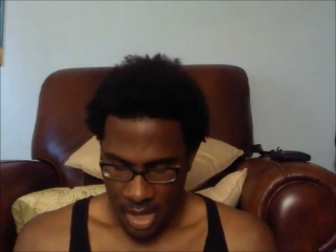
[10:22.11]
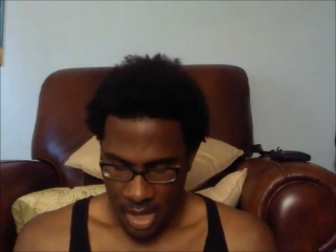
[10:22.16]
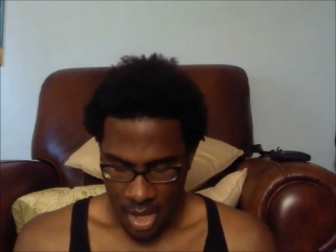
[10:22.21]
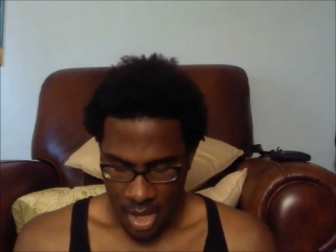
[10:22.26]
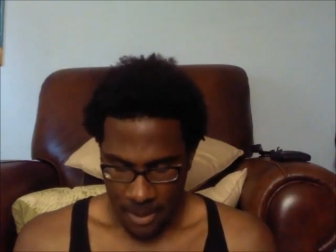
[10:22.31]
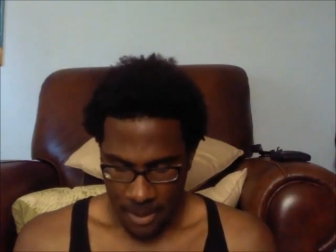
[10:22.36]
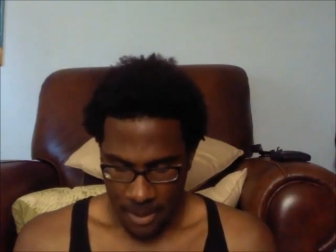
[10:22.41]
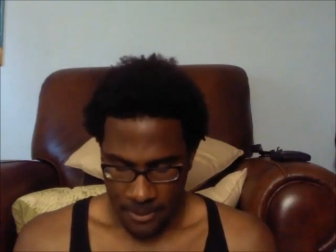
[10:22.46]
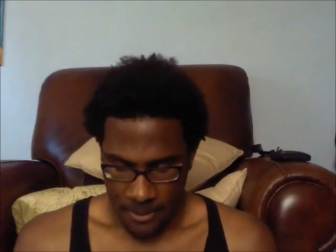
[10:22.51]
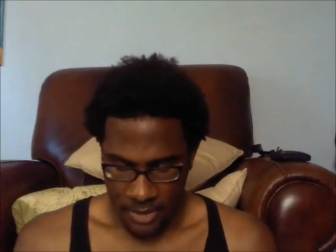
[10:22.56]

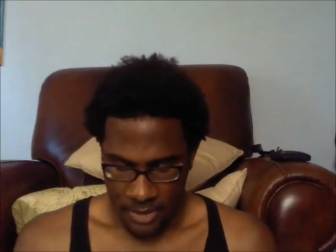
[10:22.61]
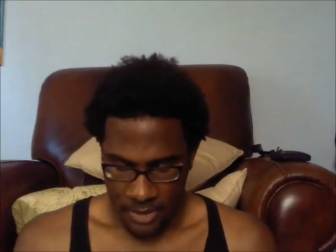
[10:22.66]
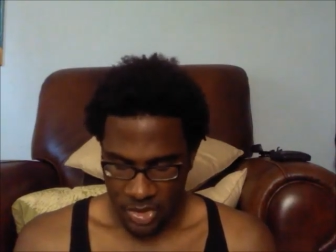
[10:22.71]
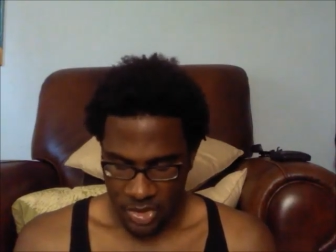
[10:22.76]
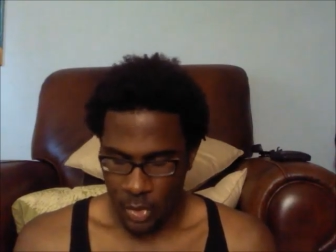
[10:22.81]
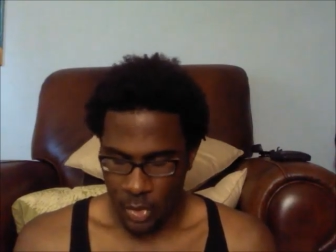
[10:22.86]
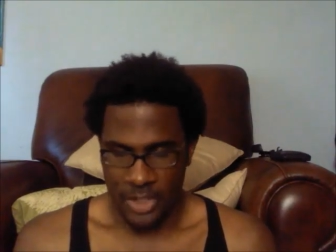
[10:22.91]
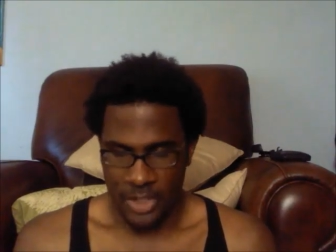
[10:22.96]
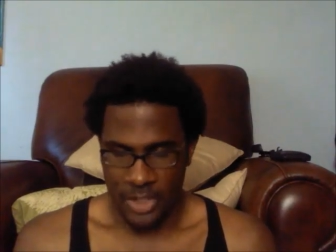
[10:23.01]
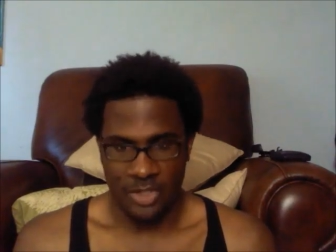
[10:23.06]
um,
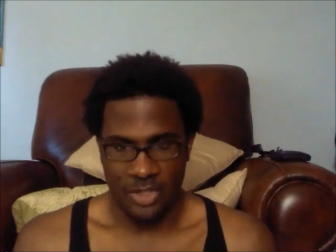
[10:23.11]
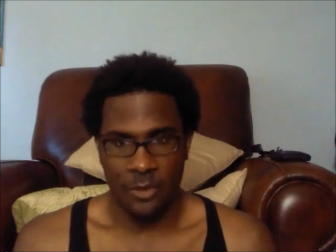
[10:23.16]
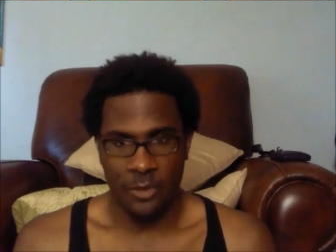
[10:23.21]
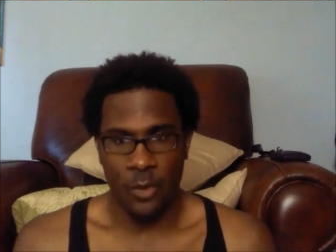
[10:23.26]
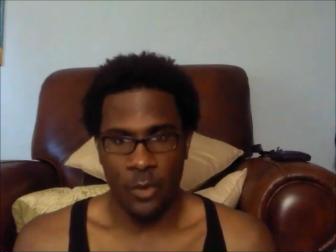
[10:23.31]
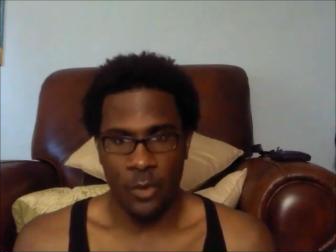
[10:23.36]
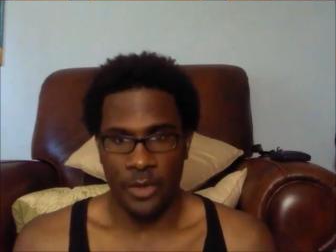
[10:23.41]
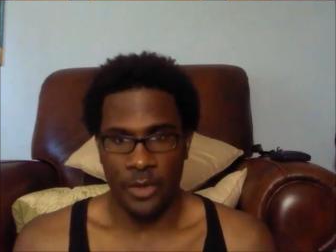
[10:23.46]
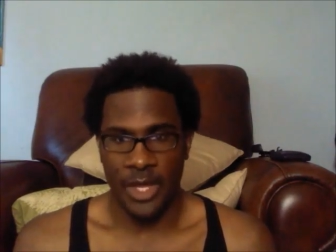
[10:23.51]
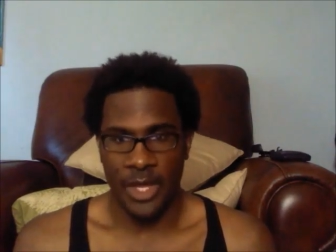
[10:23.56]
so on and so
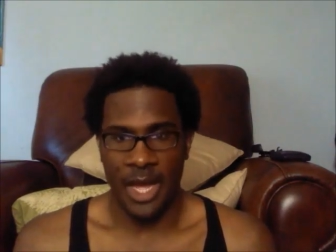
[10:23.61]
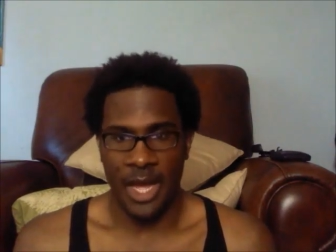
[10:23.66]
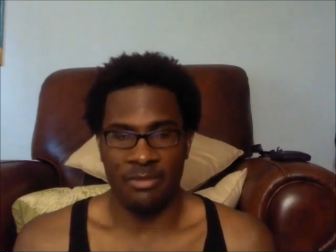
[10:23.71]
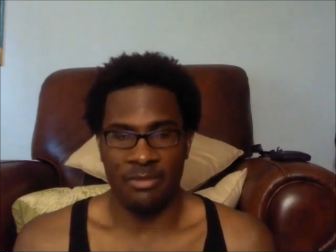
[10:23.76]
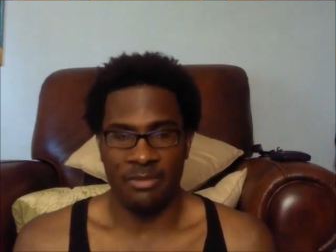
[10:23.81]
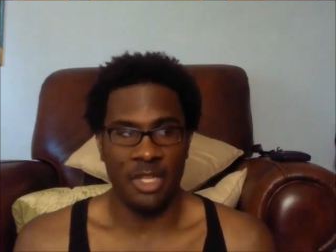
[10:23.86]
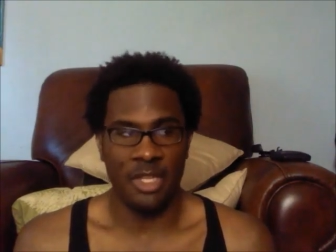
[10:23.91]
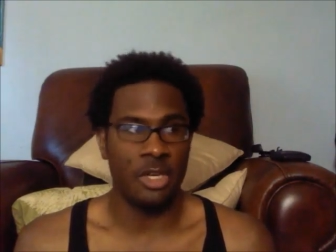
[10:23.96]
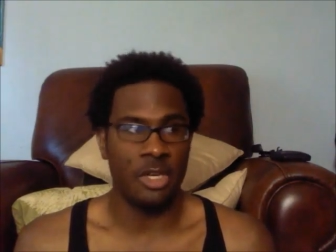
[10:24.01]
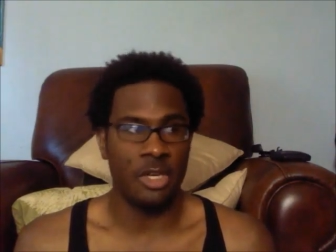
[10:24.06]
forth, and
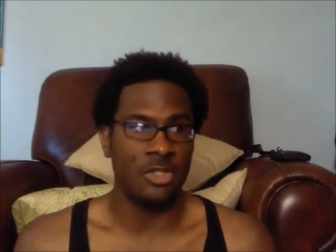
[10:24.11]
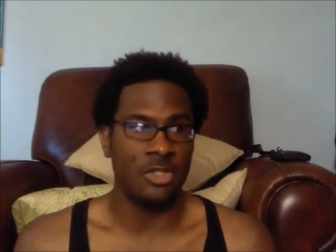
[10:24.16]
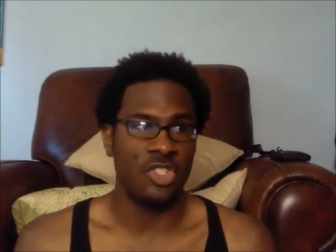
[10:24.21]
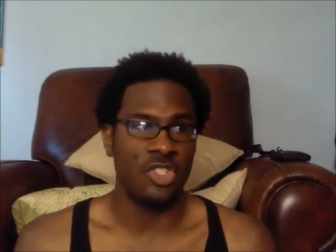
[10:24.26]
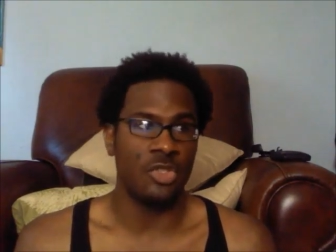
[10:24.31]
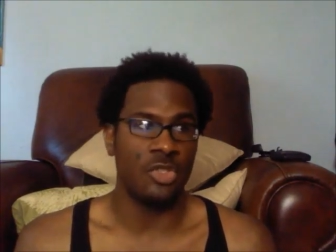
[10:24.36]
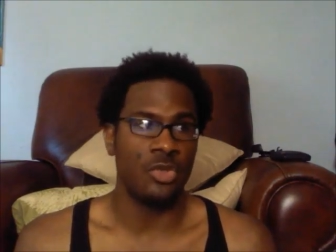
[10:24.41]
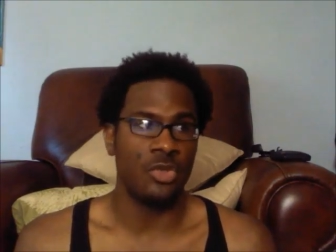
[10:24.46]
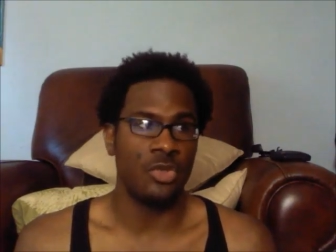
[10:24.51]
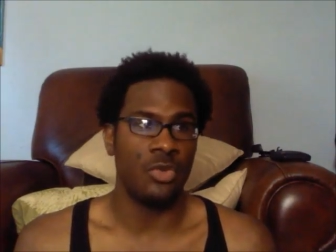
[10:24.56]
I've learned
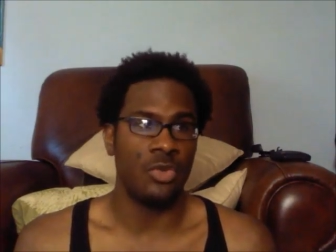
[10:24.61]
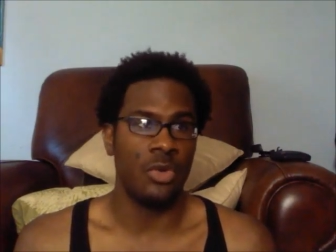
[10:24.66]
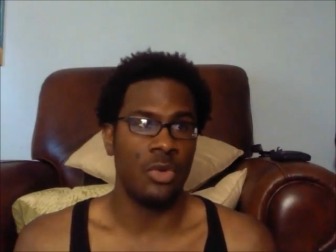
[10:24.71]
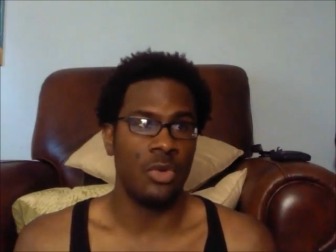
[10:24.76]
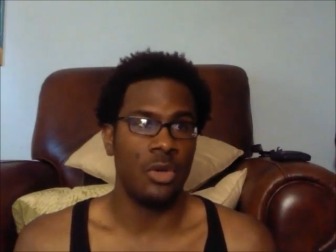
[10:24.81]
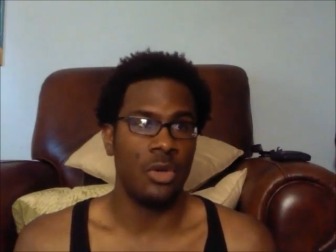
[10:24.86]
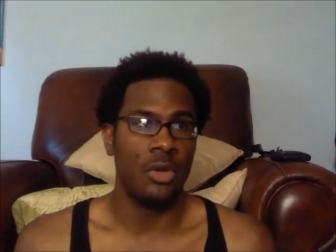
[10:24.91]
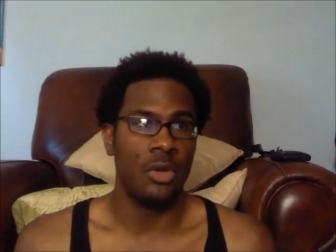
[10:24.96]
to